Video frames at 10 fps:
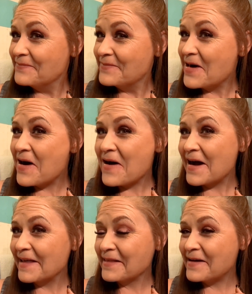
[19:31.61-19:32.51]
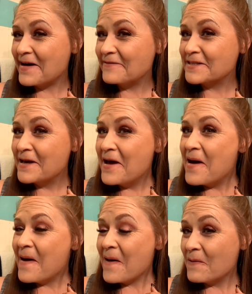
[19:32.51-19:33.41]
All right, loves.
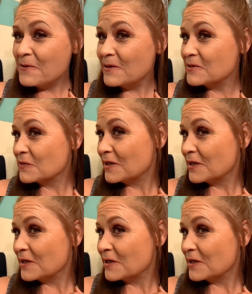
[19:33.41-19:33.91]
Hope you enjoyed the